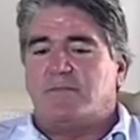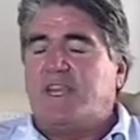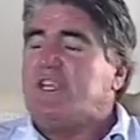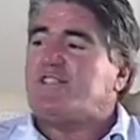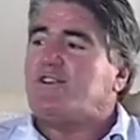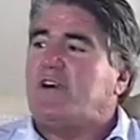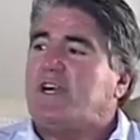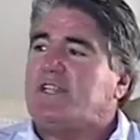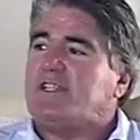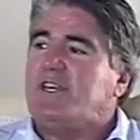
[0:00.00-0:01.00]
he saw
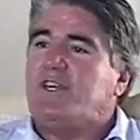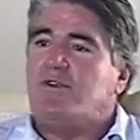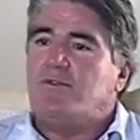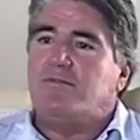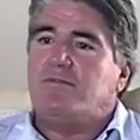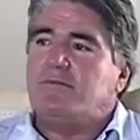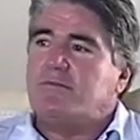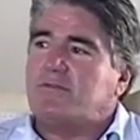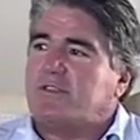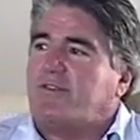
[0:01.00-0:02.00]
it as a new
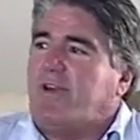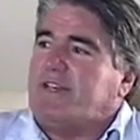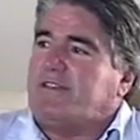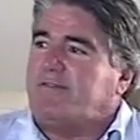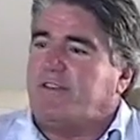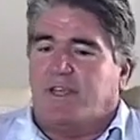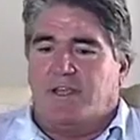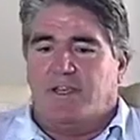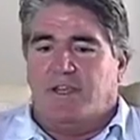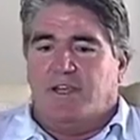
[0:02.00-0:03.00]
creative thing.
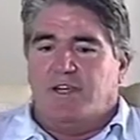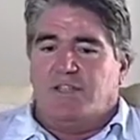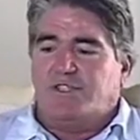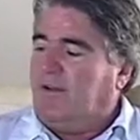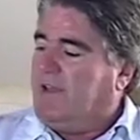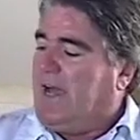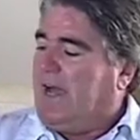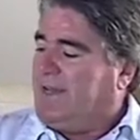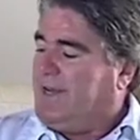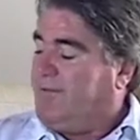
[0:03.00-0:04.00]
So
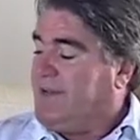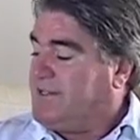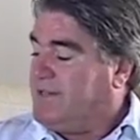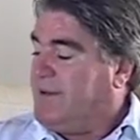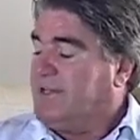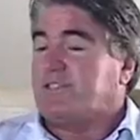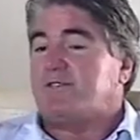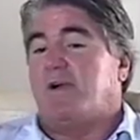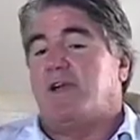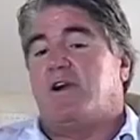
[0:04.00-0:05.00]
yeah, I did wrestle in Madison
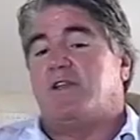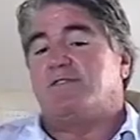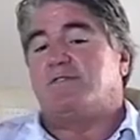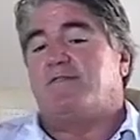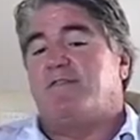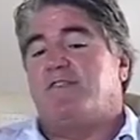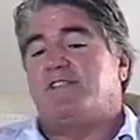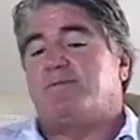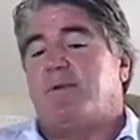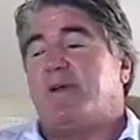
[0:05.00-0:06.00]
Square Gardens for
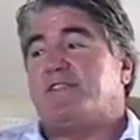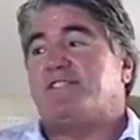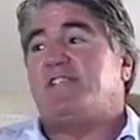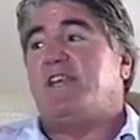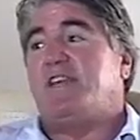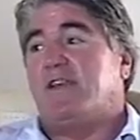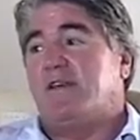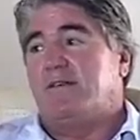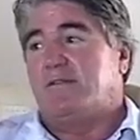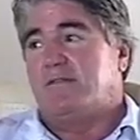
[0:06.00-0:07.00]
Vince McMahon Senior
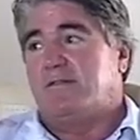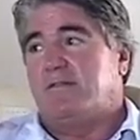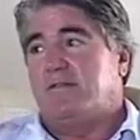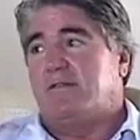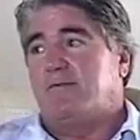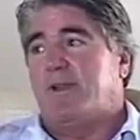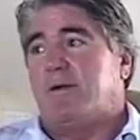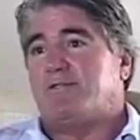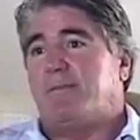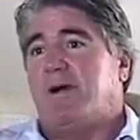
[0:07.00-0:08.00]
when I
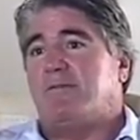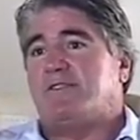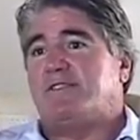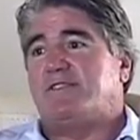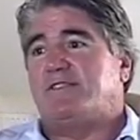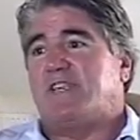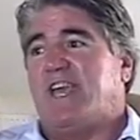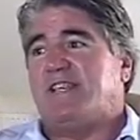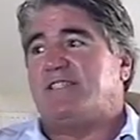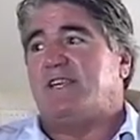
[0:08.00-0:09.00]
was about
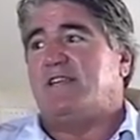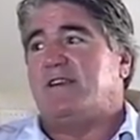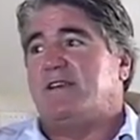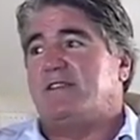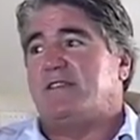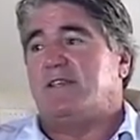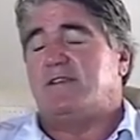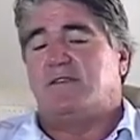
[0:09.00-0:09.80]
18, 19.